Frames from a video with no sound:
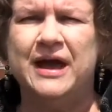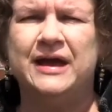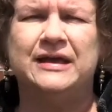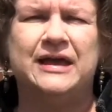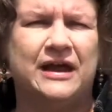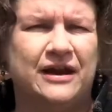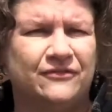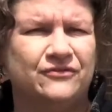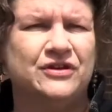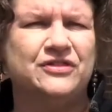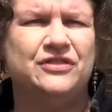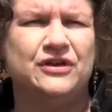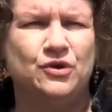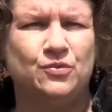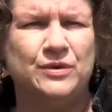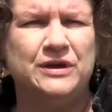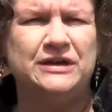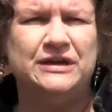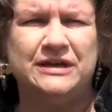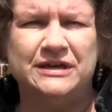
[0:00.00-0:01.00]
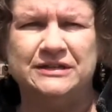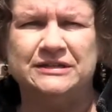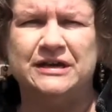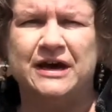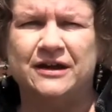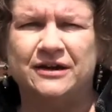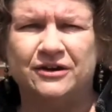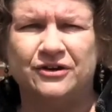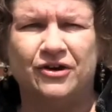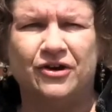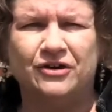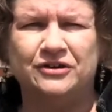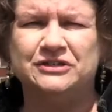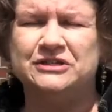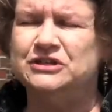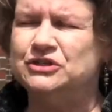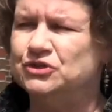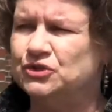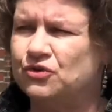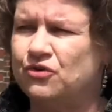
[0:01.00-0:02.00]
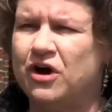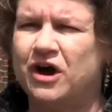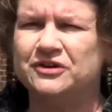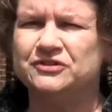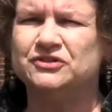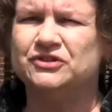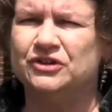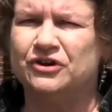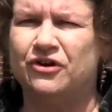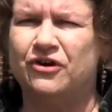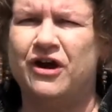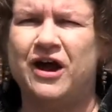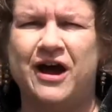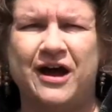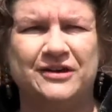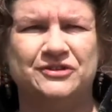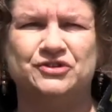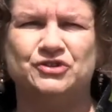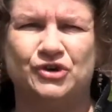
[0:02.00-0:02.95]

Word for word: get everything we need done and our T's crossed and our I's